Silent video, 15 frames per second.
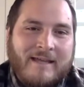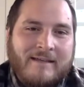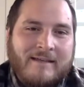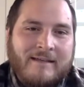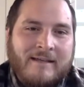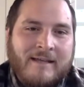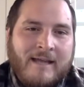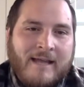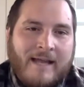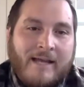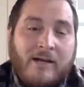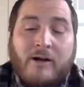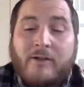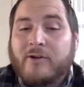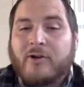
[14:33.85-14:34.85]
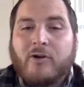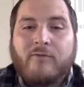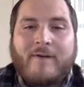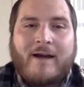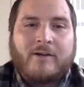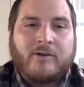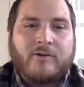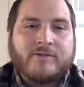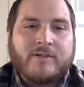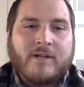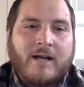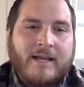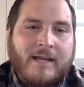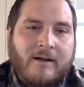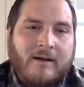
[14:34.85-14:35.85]
And our other co-founder, who's
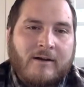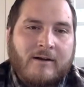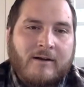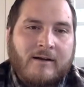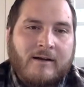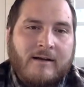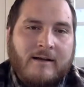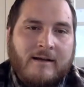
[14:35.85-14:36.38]
not here,